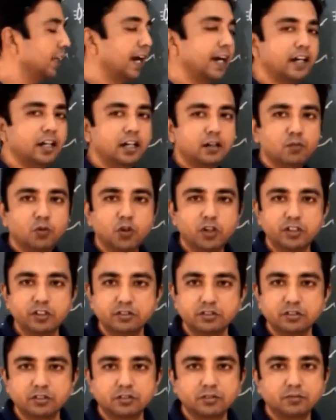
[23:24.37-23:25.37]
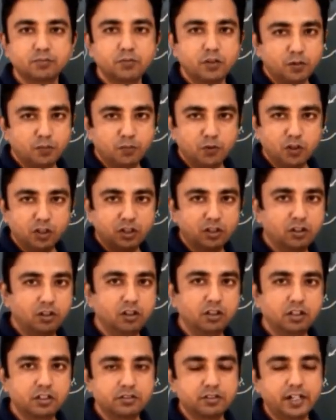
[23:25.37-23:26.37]
antibodies from
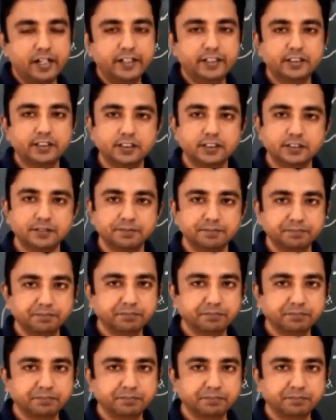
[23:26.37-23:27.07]
all the sides.